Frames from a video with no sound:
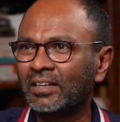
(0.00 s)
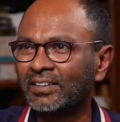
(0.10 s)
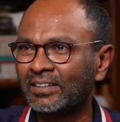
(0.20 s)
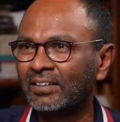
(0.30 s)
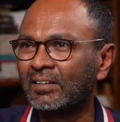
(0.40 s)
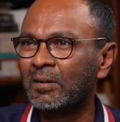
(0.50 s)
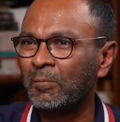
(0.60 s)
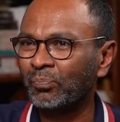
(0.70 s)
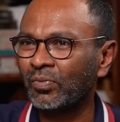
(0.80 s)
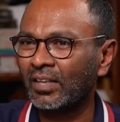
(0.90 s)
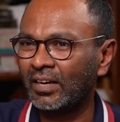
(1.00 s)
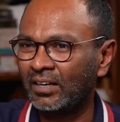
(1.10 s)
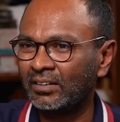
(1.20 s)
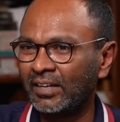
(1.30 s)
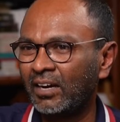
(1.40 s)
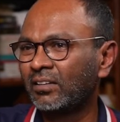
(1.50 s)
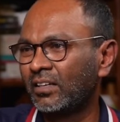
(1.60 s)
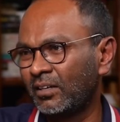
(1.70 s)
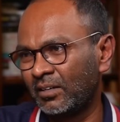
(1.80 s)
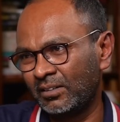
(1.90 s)
they are
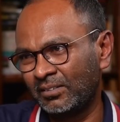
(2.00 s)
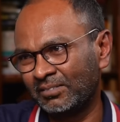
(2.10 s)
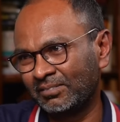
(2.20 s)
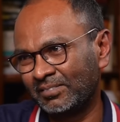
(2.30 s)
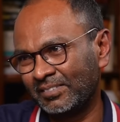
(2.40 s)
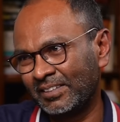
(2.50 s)
the